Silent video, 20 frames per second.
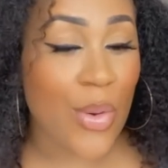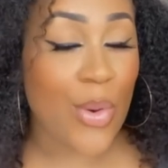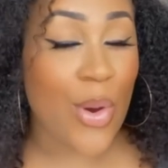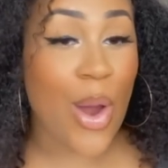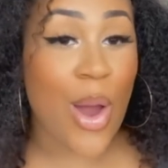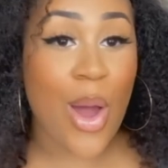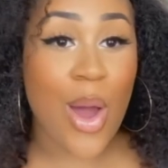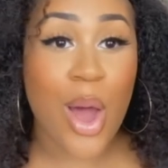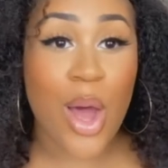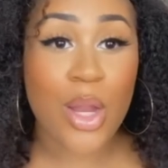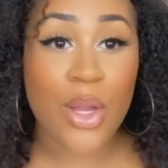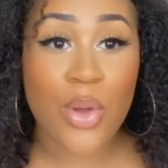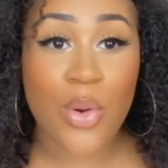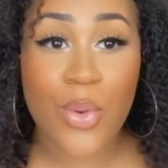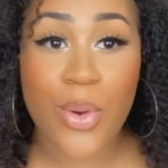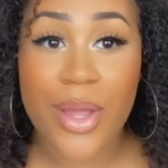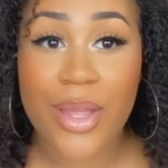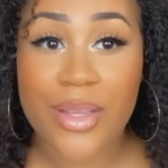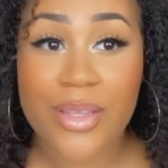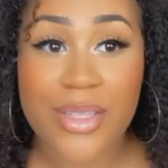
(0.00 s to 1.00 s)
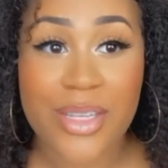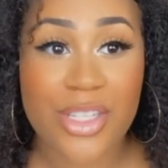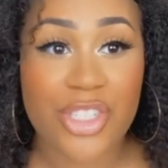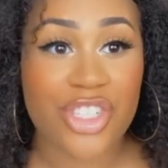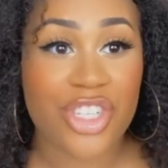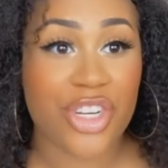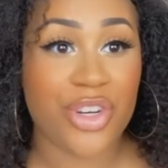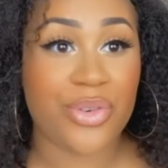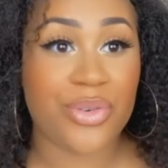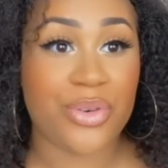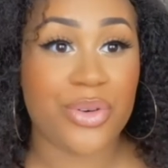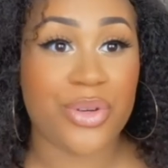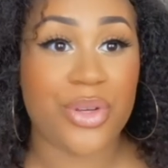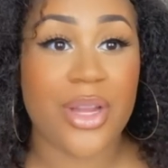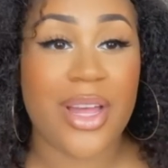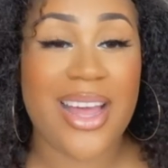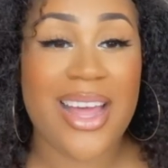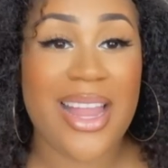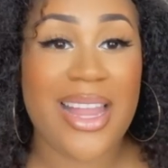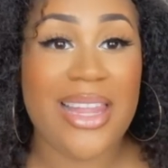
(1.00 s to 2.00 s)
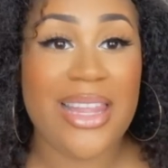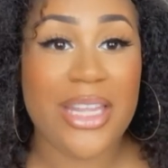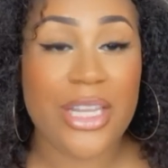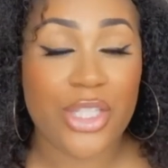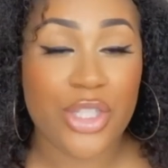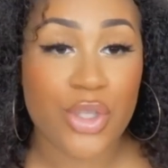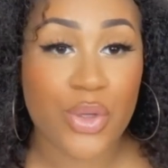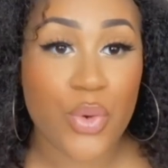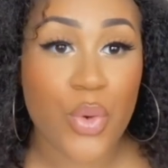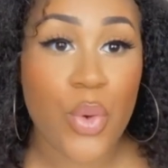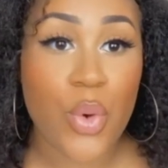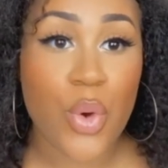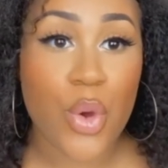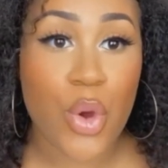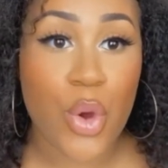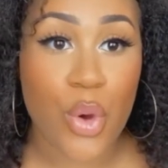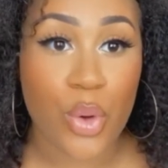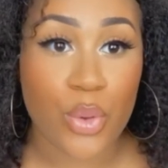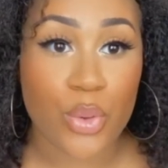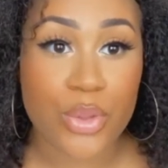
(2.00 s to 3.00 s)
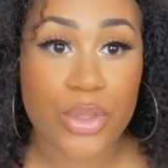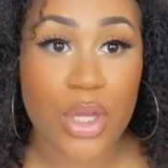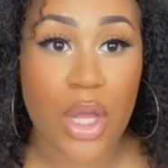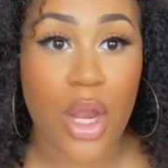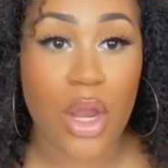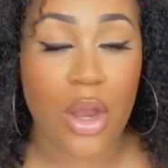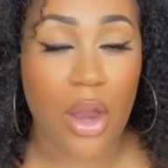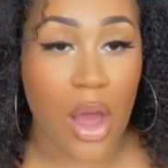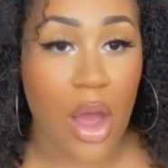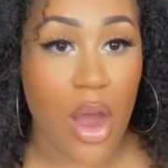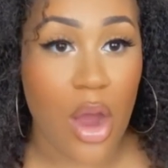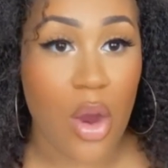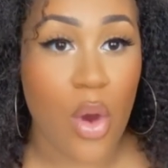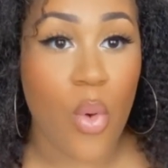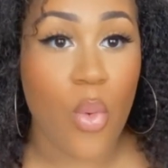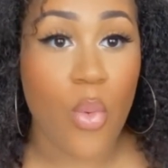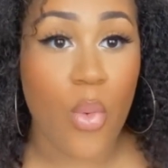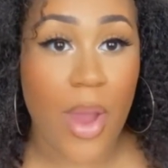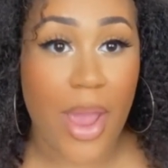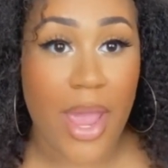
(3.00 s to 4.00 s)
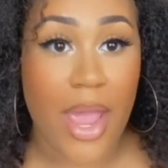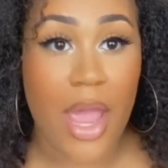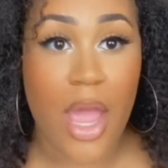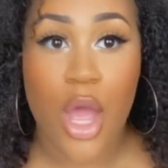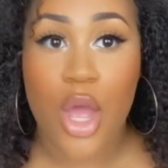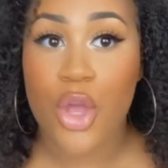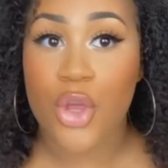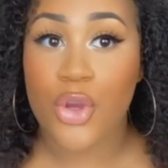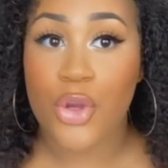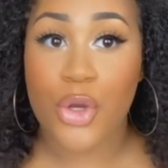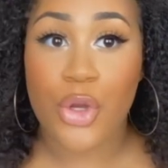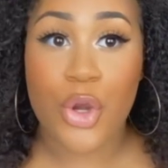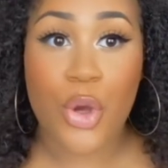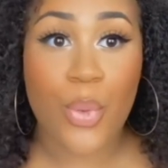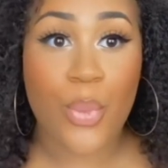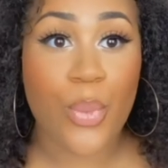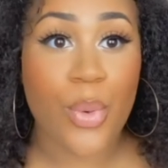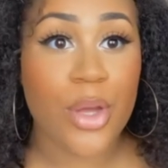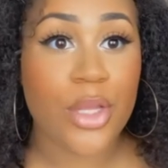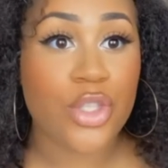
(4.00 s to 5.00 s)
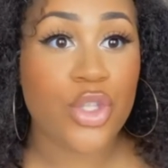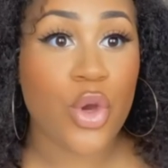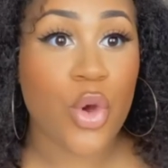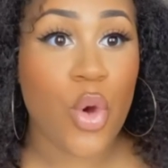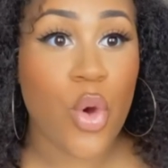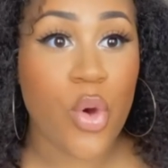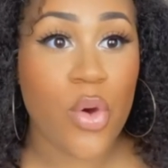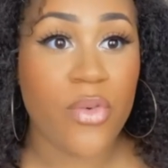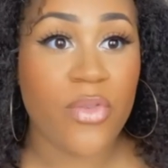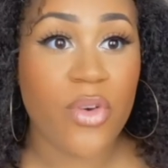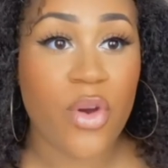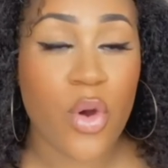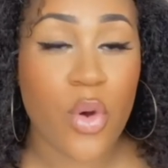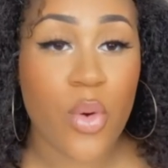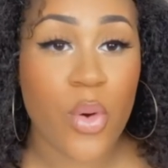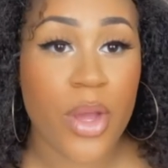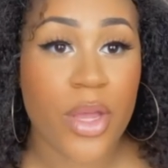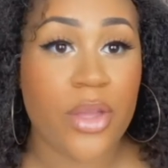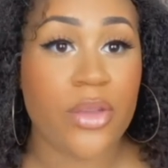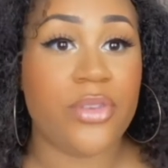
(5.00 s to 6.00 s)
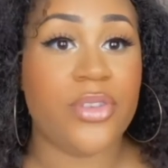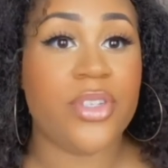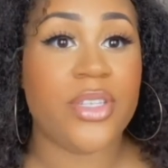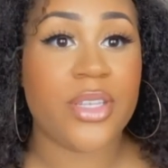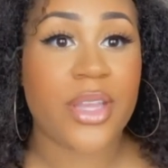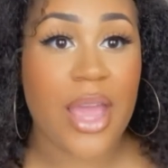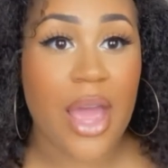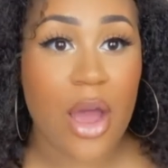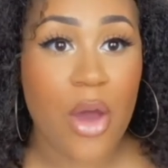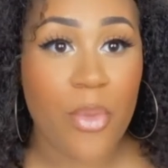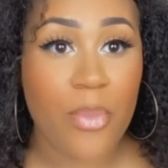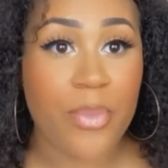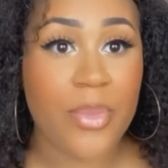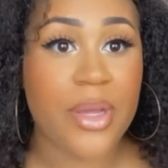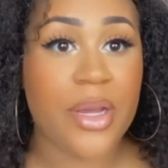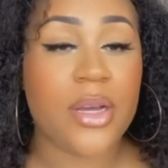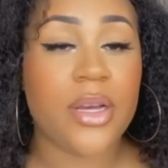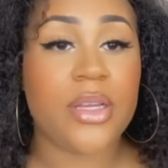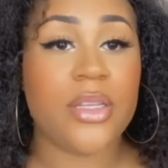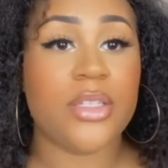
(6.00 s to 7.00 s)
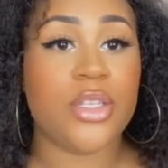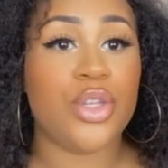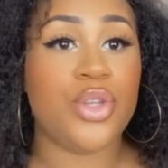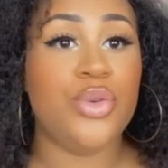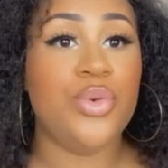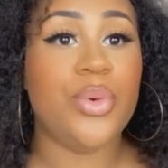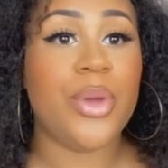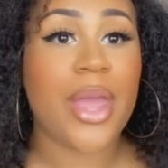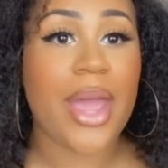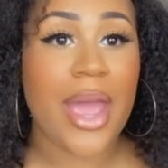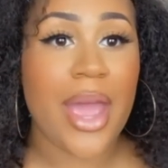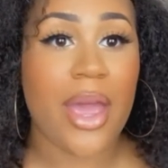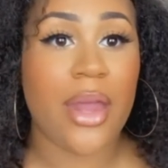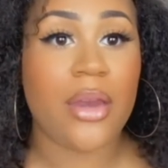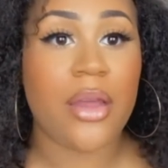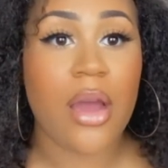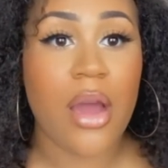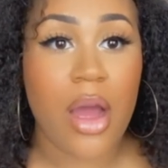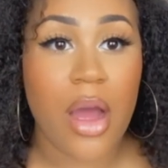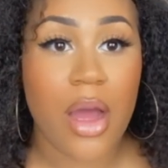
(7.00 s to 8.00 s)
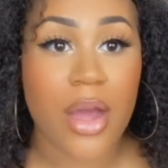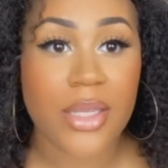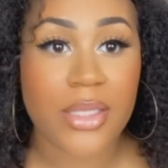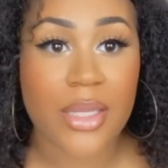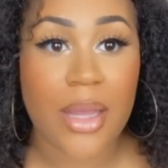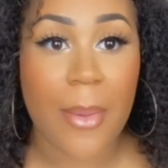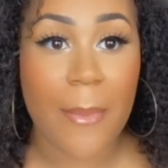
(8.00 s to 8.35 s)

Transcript: all oils in general, a little goes a long way. You don't want to over oil your scalp because you can cause